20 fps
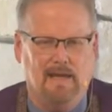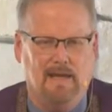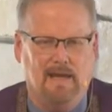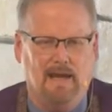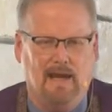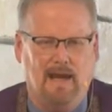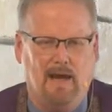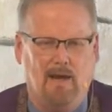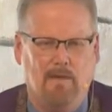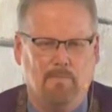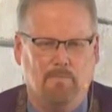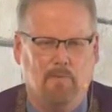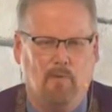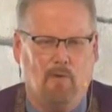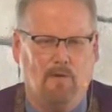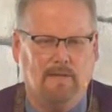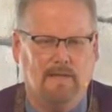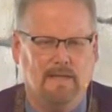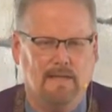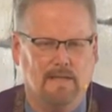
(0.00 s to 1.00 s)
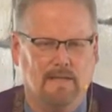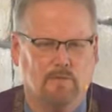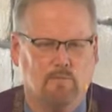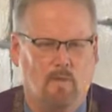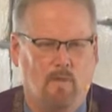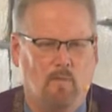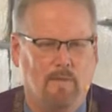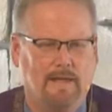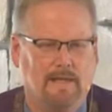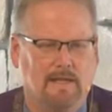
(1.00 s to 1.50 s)
how important it is
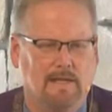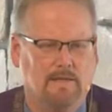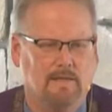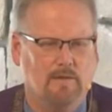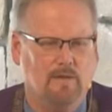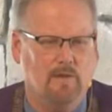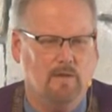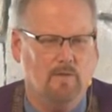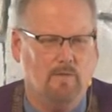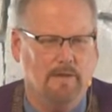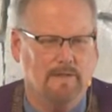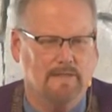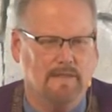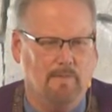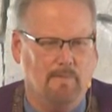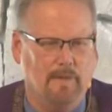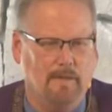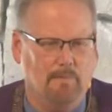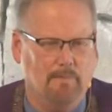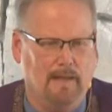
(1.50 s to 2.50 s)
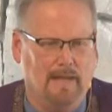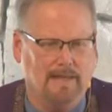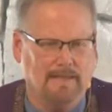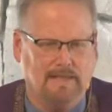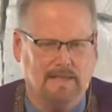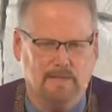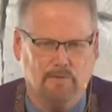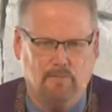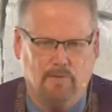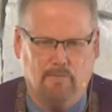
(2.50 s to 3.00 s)
what we can do with some of the
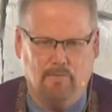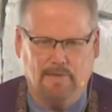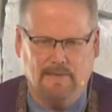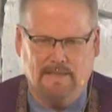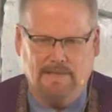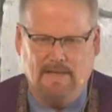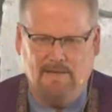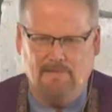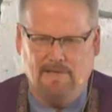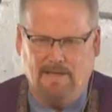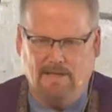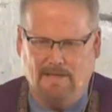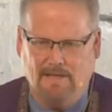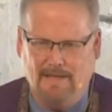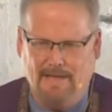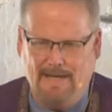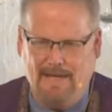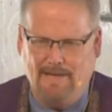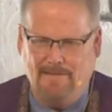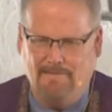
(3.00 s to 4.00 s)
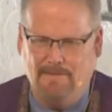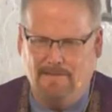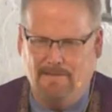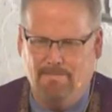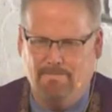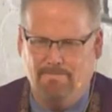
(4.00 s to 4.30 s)
blessings we've received in our lives.